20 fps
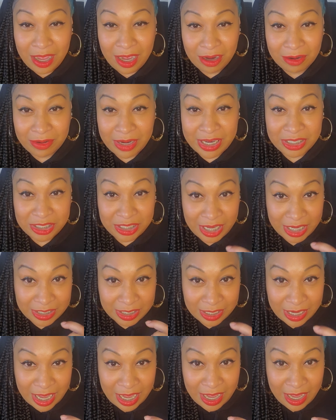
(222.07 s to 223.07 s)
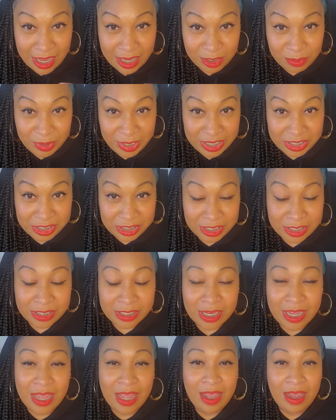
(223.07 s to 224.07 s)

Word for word: All right, she has a lot of patience,